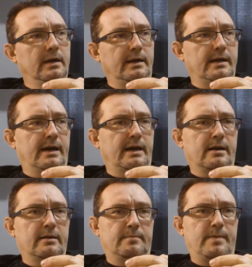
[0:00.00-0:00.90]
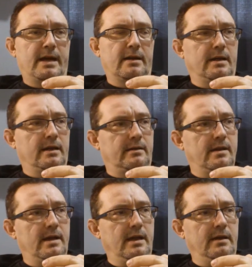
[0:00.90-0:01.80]
That guy comes back next
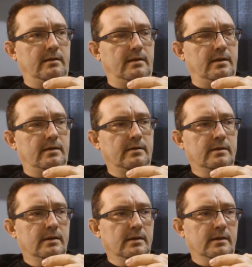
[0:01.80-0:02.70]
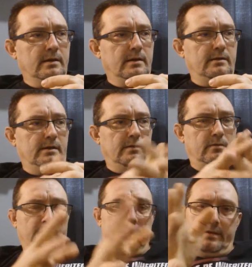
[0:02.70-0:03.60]
day and he says,
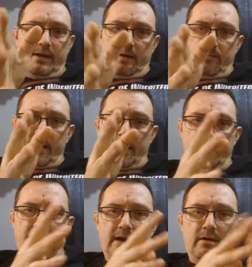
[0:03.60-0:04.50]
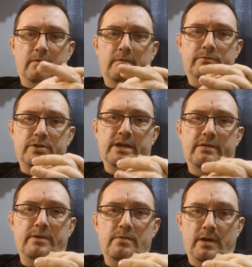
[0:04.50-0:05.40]
what do you think about it now?
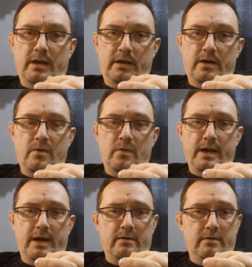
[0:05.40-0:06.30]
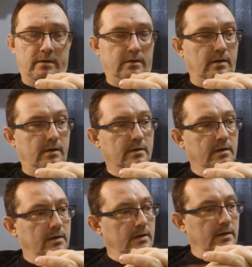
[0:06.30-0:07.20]
Chief, you ready to go now? And
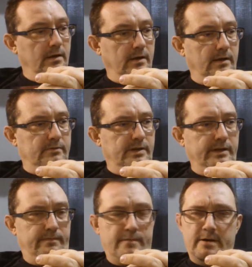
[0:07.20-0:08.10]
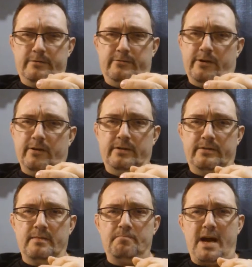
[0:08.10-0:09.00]
That chief very sternly
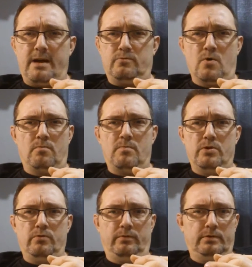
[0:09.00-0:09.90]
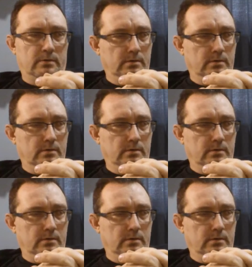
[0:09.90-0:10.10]
said, "Bowels won't move."